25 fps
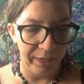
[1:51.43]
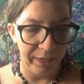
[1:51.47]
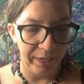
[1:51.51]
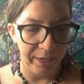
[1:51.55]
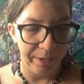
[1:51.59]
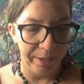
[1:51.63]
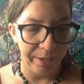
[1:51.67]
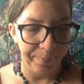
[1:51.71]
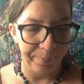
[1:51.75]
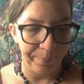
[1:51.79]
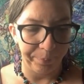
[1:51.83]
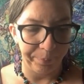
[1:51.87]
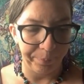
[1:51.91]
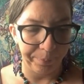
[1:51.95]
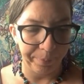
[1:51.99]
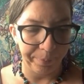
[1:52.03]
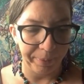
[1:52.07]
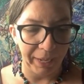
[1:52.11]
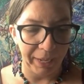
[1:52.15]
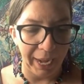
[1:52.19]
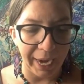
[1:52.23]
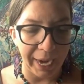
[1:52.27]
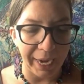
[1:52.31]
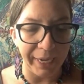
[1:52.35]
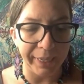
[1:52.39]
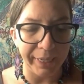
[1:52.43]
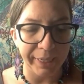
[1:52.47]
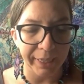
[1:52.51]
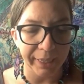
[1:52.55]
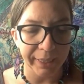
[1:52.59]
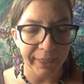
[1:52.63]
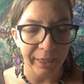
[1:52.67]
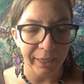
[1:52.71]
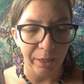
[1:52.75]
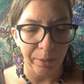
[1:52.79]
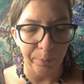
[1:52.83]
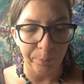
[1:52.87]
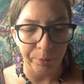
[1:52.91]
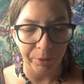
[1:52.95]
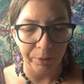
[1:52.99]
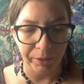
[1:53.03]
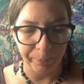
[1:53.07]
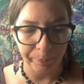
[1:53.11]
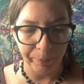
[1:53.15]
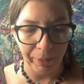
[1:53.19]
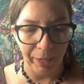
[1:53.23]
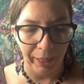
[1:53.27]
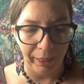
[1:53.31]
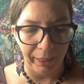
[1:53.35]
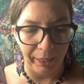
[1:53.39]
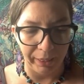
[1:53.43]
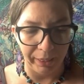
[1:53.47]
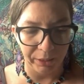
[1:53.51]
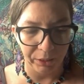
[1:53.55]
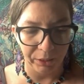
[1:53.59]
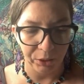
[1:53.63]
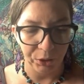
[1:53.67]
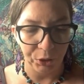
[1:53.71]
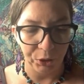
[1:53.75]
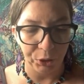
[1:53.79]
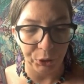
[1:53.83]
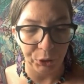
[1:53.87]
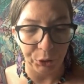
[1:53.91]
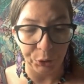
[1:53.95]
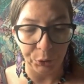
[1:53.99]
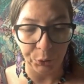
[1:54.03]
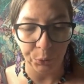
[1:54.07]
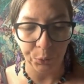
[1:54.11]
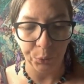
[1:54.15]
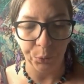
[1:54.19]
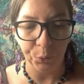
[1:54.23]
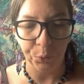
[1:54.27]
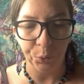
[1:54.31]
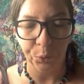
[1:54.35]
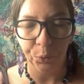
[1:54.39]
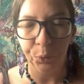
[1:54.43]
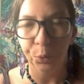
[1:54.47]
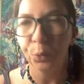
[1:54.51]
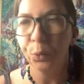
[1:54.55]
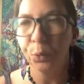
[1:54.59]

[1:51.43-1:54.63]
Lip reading: And it does help propel us to